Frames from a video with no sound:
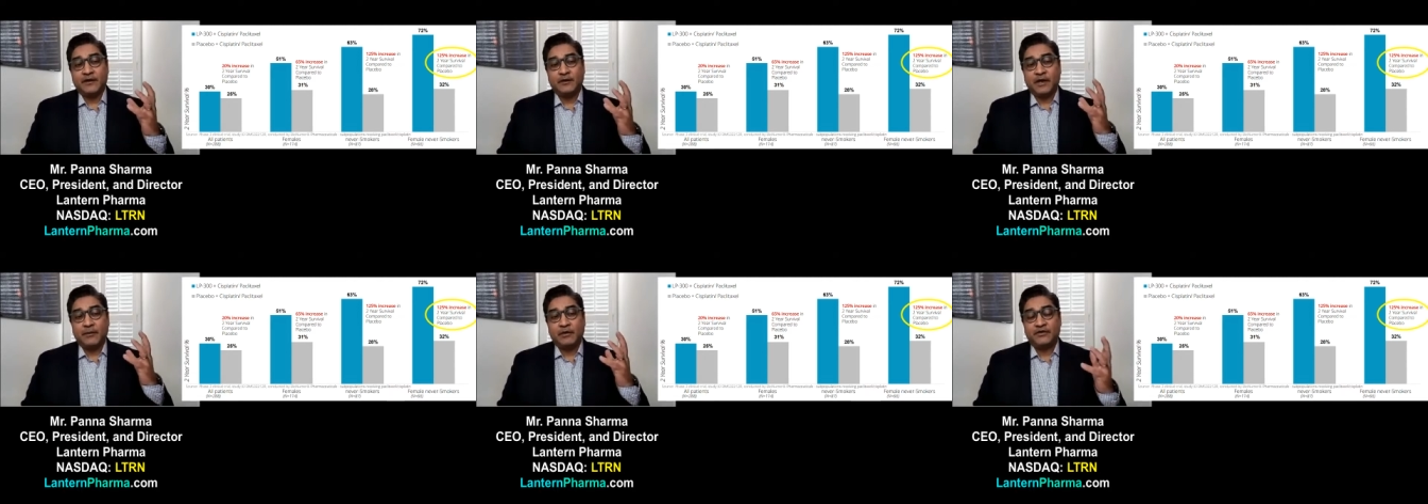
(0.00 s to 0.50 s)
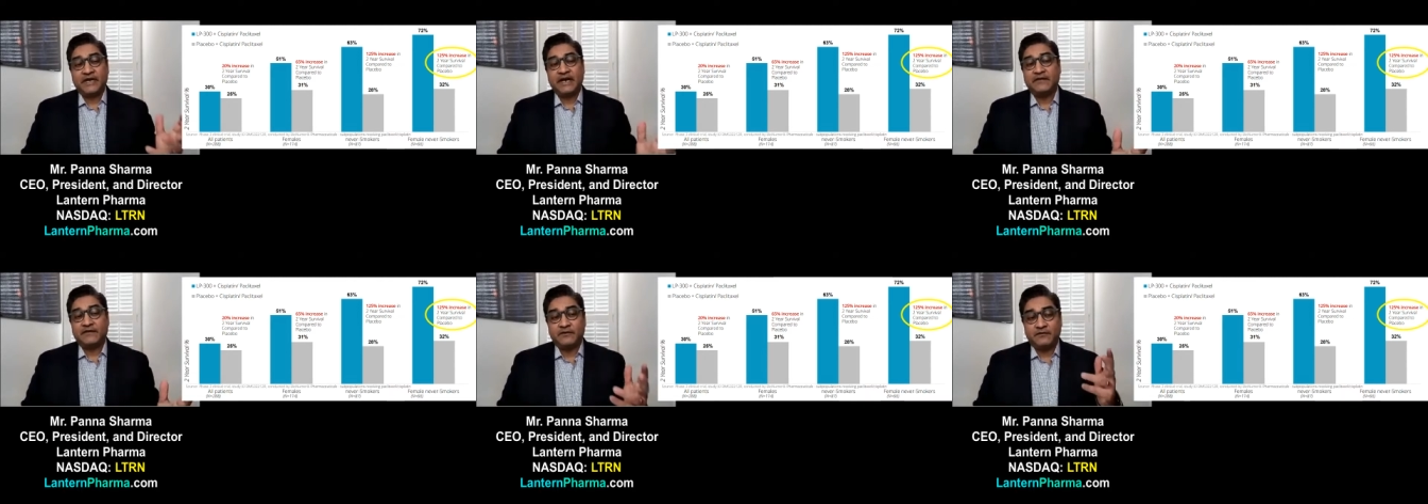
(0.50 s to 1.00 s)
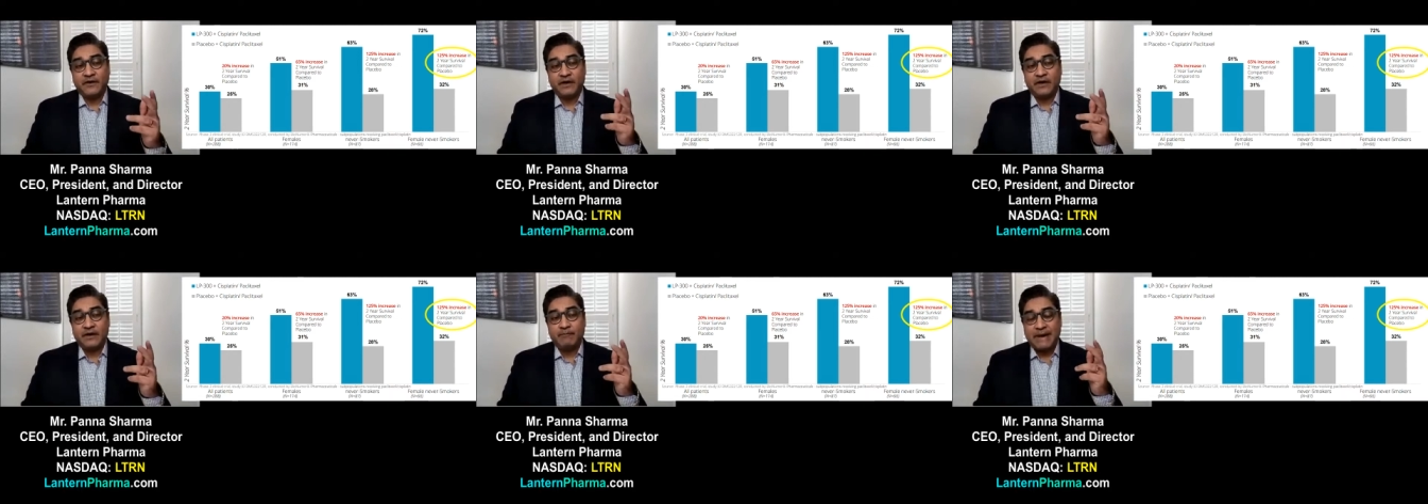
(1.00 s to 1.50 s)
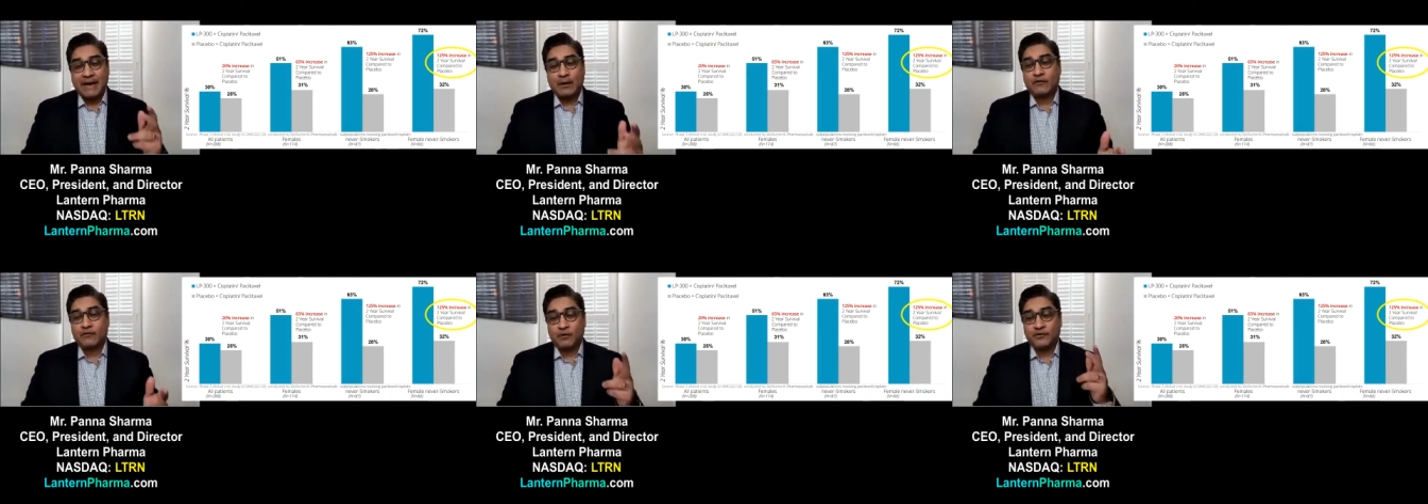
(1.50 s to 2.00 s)
you're able to take these very
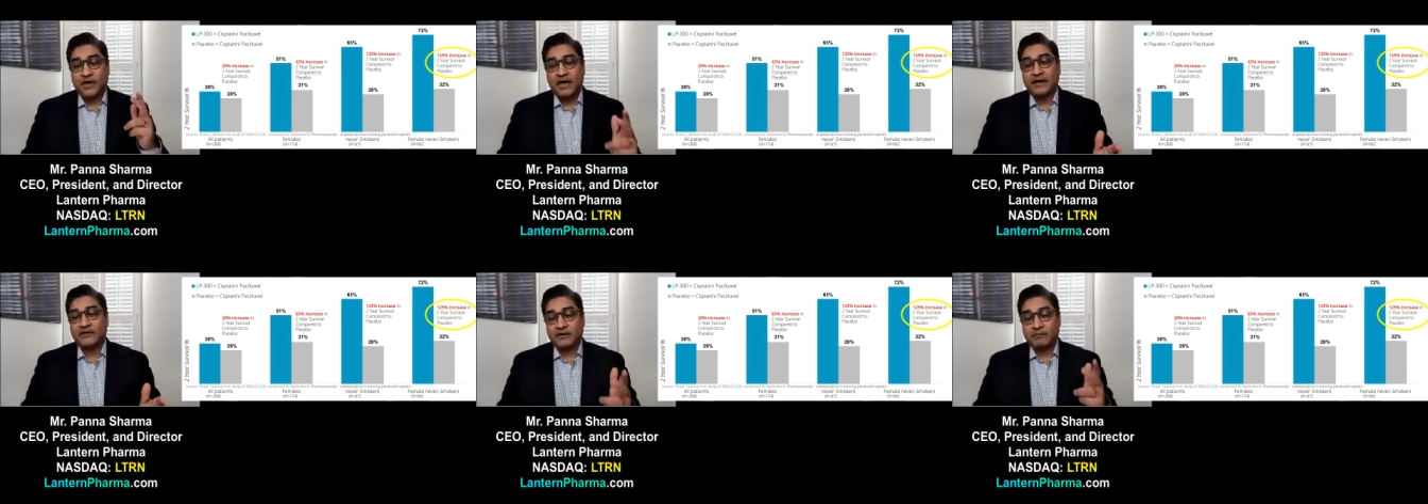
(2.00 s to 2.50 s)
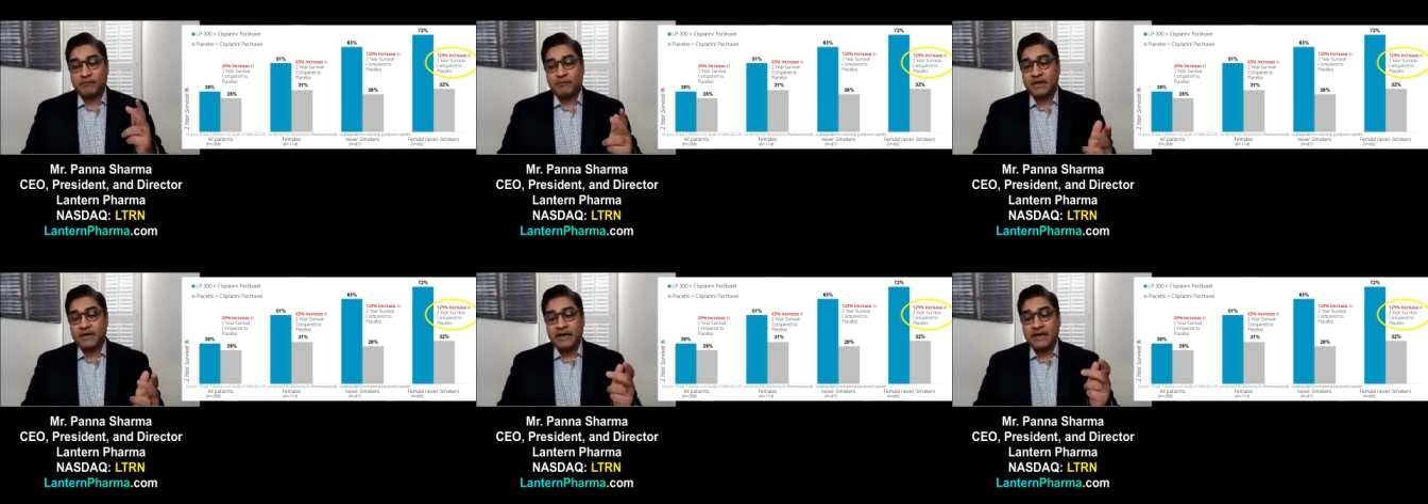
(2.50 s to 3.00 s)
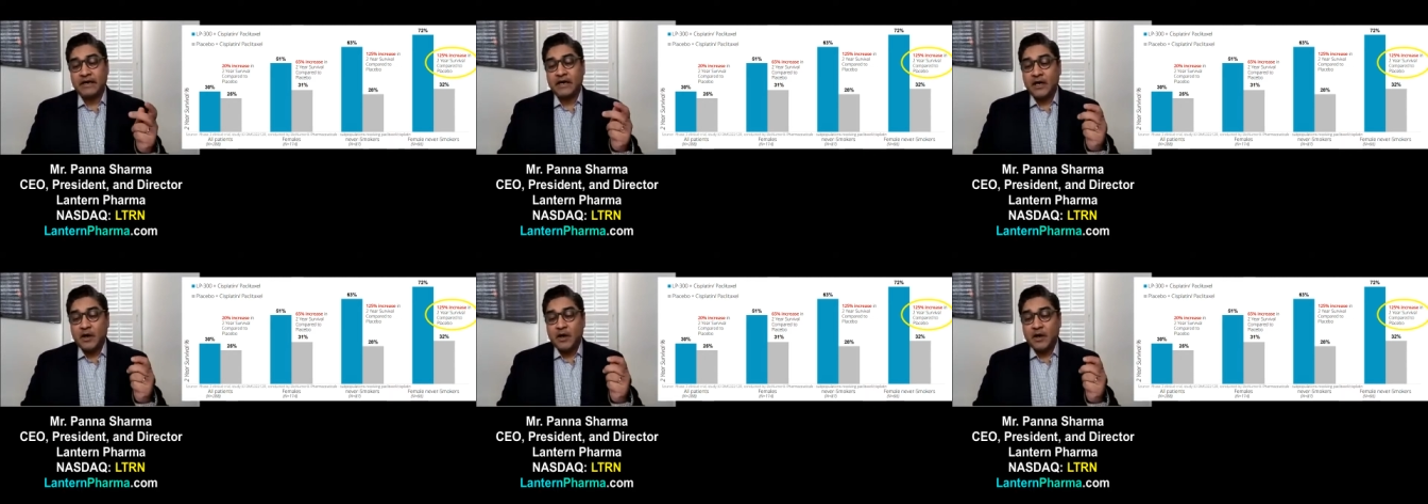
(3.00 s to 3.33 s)
powerful toxic uh,